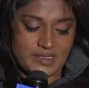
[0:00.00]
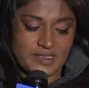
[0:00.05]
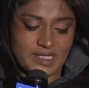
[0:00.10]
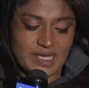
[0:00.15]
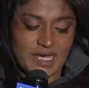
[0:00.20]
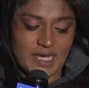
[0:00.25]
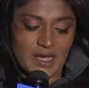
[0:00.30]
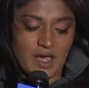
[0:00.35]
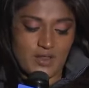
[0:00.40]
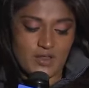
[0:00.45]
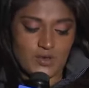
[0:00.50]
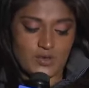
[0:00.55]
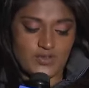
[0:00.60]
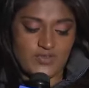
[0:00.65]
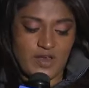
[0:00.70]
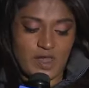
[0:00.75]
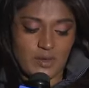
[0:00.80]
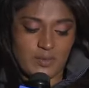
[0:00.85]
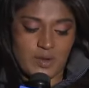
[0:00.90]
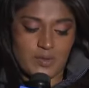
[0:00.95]
seeing other
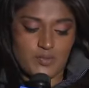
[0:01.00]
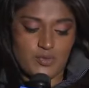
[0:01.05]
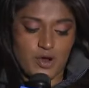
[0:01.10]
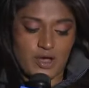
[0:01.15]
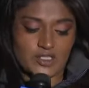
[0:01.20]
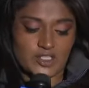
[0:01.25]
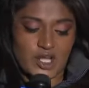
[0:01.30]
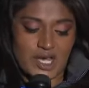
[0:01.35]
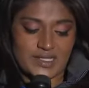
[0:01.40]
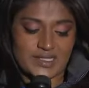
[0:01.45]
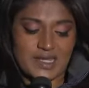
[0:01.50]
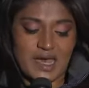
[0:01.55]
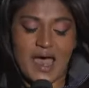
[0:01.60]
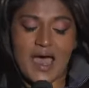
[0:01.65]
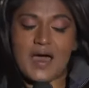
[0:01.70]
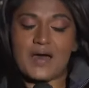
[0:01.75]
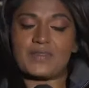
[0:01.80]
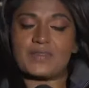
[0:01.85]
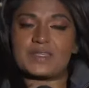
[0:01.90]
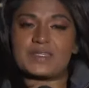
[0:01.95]
development projects
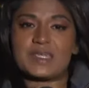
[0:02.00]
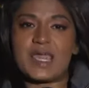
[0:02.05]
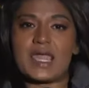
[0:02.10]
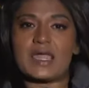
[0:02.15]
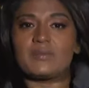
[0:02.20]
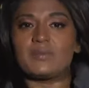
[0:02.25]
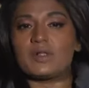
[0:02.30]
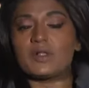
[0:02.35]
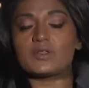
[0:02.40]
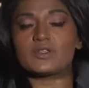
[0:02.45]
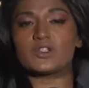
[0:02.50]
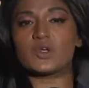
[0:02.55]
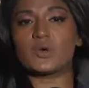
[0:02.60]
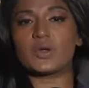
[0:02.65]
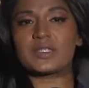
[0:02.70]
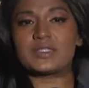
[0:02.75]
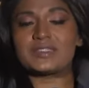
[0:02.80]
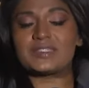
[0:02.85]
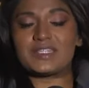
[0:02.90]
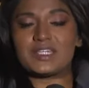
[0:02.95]
on the table,
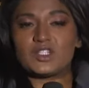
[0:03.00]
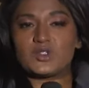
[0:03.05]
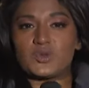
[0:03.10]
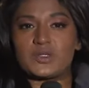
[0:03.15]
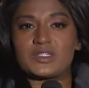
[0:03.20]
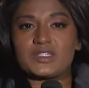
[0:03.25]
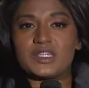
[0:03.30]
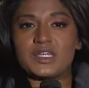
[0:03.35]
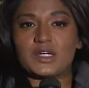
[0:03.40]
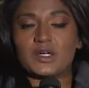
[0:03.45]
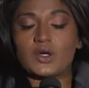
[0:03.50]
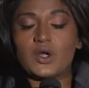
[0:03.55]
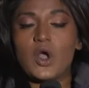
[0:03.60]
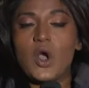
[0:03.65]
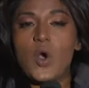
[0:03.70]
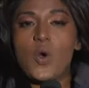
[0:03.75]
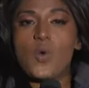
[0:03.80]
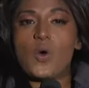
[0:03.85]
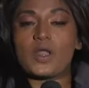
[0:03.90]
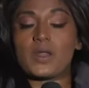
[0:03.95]
so constituents here
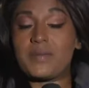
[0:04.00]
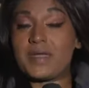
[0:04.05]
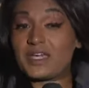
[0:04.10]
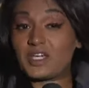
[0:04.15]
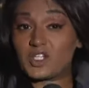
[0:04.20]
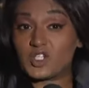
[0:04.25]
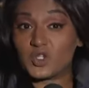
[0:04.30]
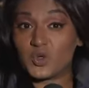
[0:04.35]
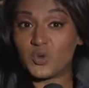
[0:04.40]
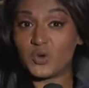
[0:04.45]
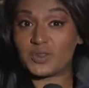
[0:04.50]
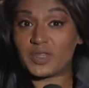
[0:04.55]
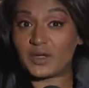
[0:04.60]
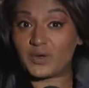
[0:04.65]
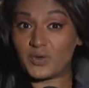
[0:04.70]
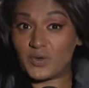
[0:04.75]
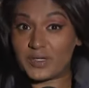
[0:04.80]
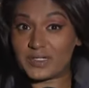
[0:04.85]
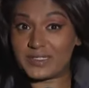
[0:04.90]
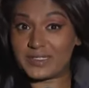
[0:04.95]
want to make sure
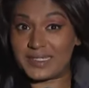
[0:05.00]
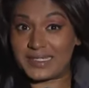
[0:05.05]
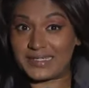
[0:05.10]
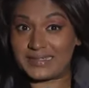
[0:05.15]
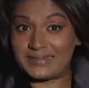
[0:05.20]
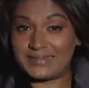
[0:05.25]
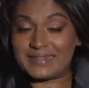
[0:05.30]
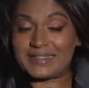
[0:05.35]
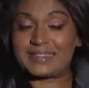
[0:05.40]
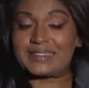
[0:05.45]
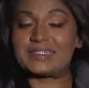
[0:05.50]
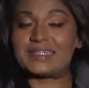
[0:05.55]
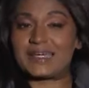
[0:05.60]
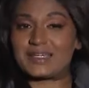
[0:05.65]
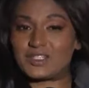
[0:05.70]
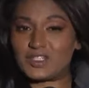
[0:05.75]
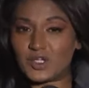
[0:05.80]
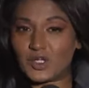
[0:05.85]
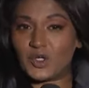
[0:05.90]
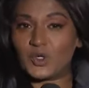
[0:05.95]
that Kristy
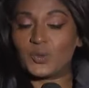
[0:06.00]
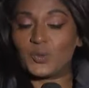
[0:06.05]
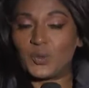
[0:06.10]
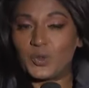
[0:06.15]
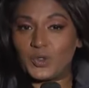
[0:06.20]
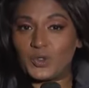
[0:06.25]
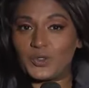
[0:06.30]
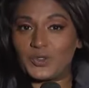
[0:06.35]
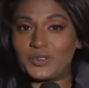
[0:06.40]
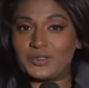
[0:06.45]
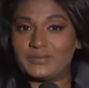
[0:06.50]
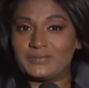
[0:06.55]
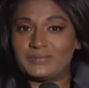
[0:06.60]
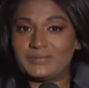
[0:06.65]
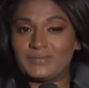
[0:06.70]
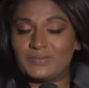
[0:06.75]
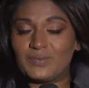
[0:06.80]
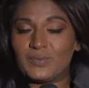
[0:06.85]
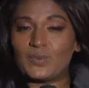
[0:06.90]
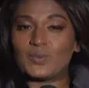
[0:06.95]
sticks to her word.
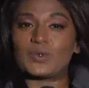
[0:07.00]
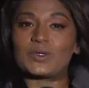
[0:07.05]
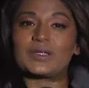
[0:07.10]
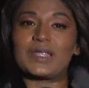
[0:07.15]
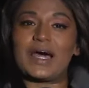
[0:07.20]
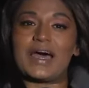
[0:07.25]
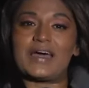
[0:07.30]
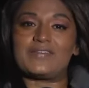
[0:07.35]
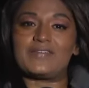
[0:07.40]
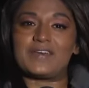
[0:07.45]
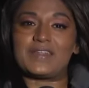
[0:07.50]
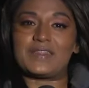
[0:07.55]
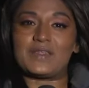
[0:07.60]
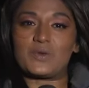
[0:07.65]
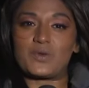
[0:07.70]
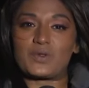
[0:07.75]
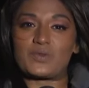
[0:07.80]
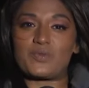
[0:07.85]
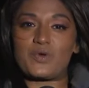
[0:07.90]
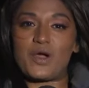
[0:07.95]
We're live in
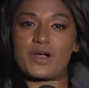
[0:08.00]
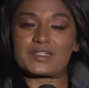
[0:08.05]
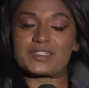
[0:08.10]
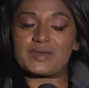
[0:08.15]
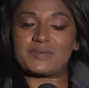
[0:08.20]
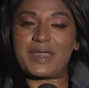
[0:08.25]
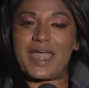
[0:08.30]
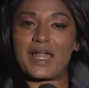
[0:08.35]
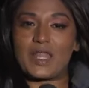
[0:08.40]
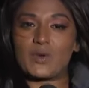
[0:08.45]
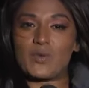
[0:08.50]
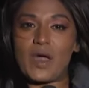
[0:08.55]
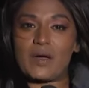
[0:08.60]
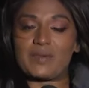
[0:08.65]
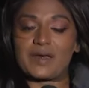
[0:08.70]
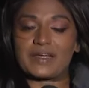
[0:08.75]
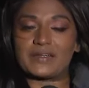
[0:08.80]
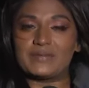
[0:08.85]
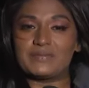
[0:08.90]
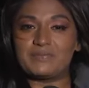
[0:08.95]
the North Bronx. I'm Calorama,